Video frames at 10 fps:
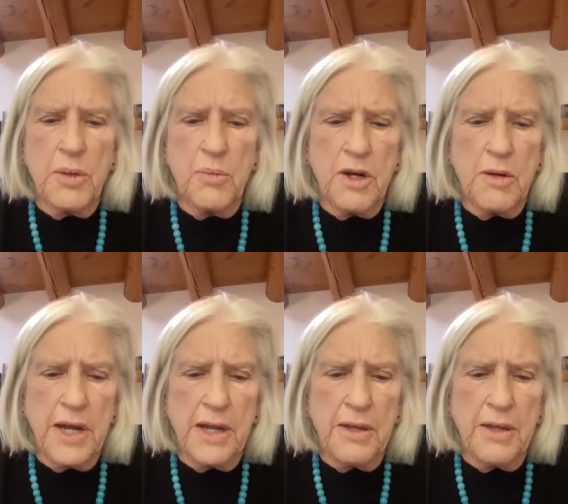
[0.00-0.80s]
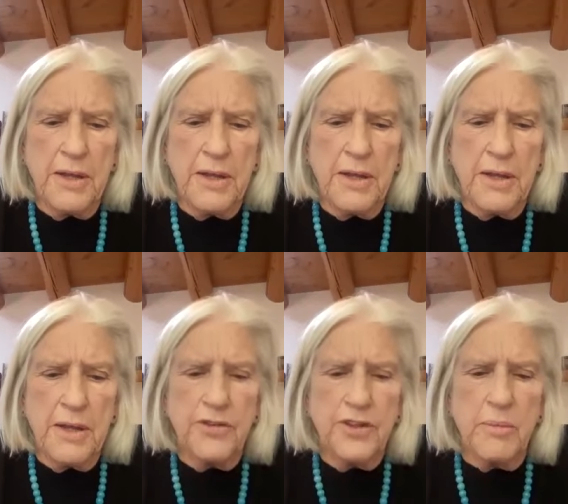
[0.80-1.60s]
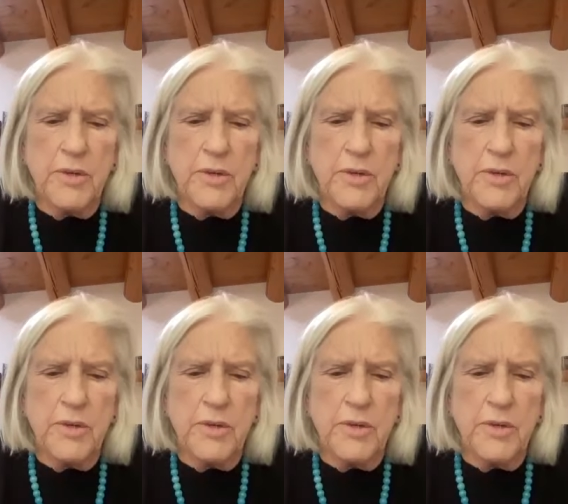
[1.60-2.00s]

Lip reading: the lawyers came into my office and